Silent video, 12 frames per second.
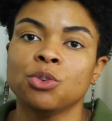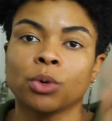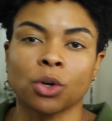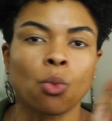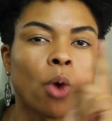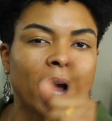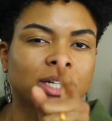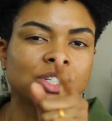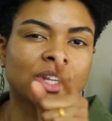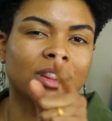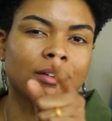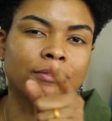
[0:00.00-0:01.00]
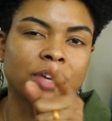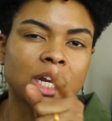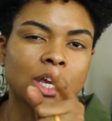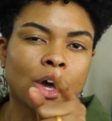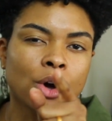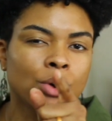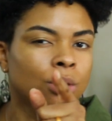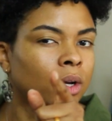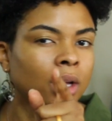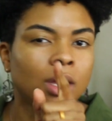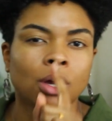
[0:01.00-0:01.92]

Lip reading: You want to watch the video,